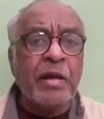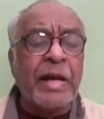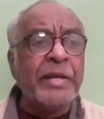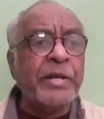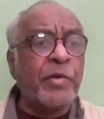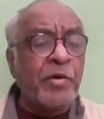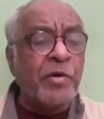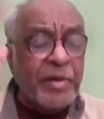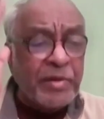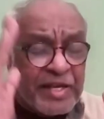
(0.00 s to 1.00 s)
And even on
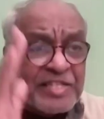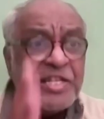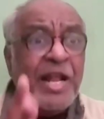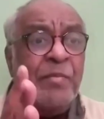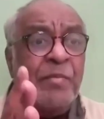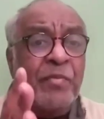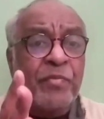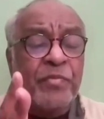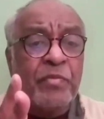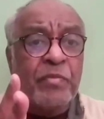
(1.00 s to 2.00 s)
the Islam,
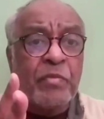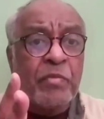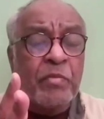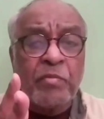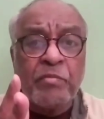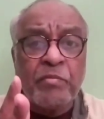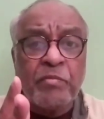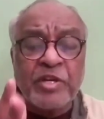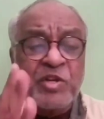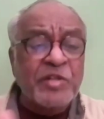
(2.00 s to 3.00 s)

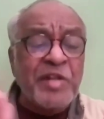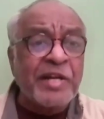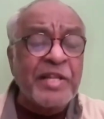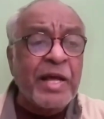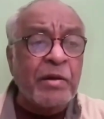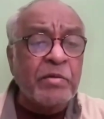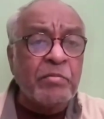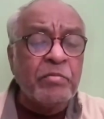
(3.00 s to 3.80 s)
it was not there